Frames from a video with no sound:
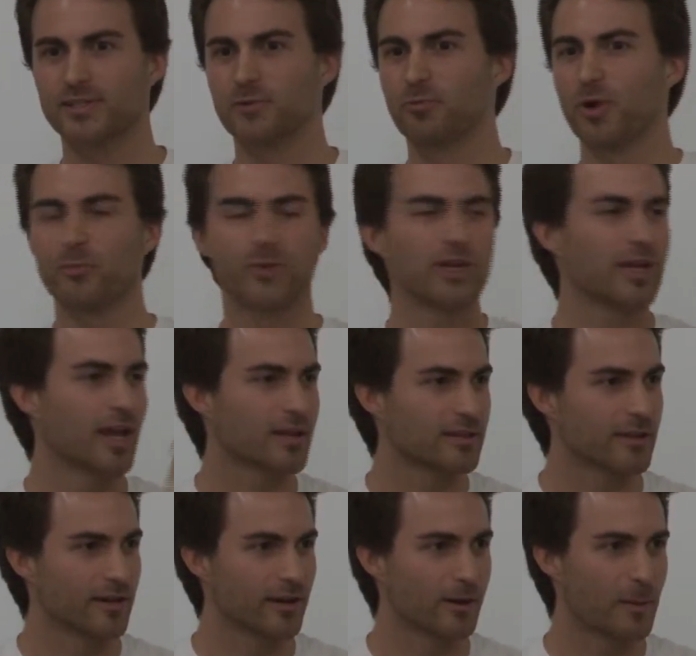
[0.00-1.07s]
And when we get
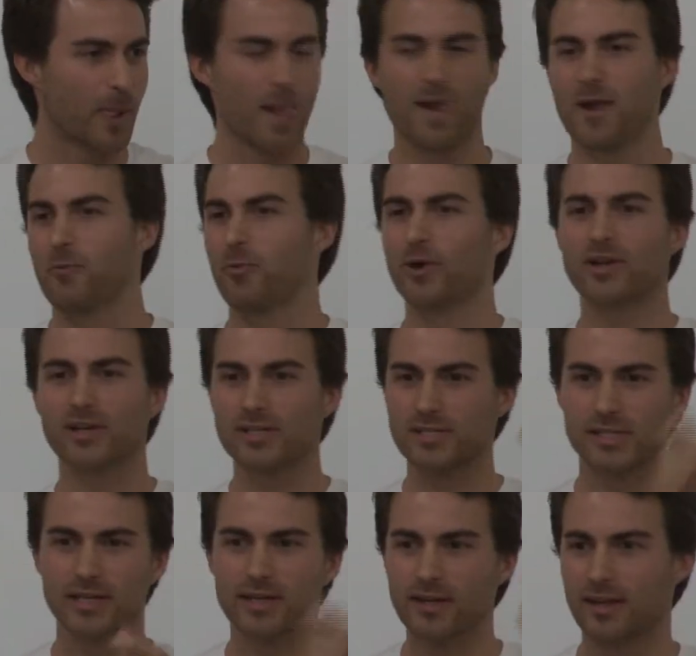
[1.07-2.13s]
there, we're going to
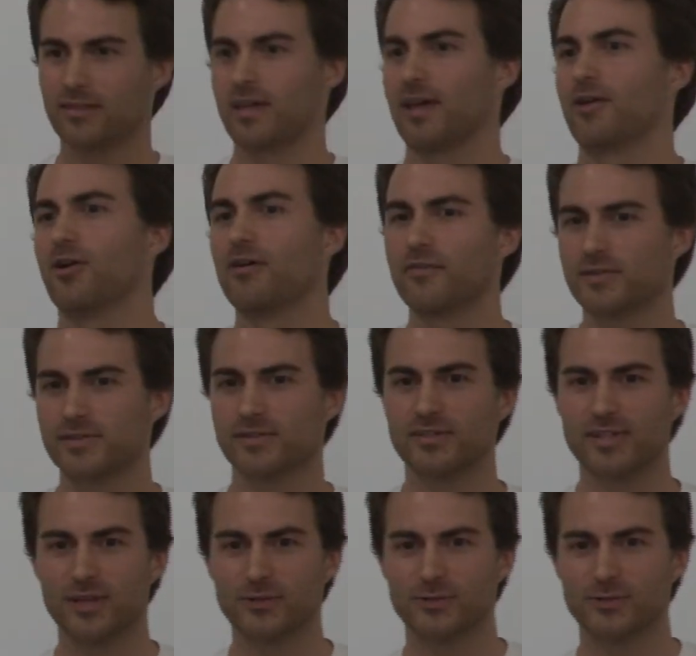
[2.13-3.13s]
sit in at that office and